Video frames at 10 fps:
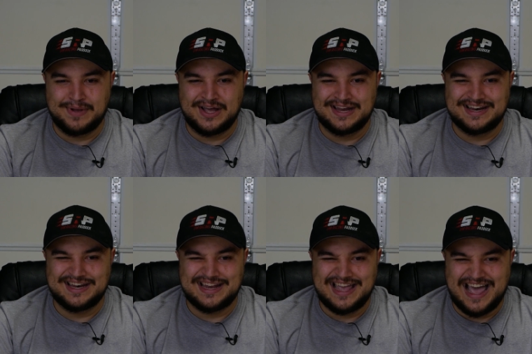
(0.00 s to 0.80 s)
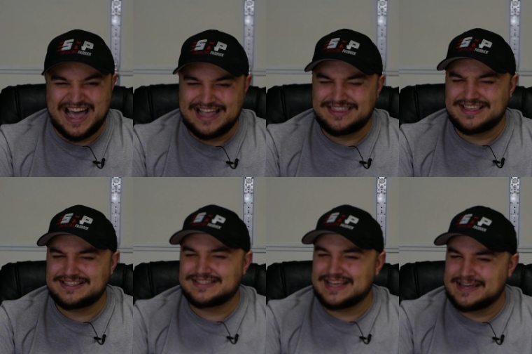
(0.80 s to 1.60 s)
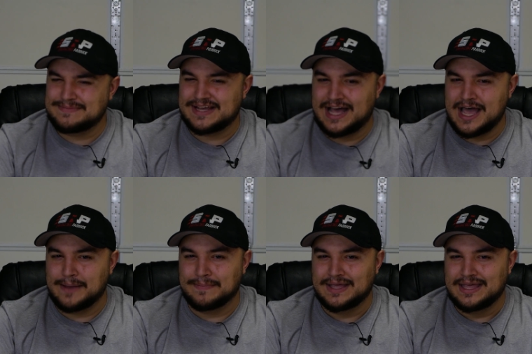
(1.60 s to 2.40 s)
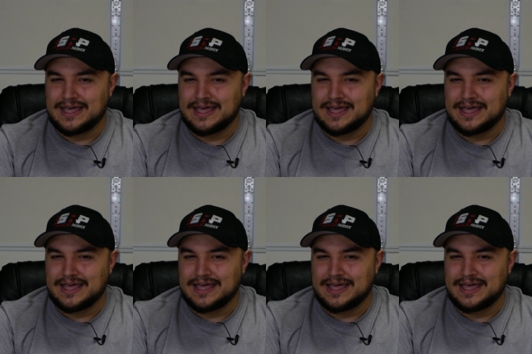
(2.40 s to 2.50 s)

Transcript: but at the same time,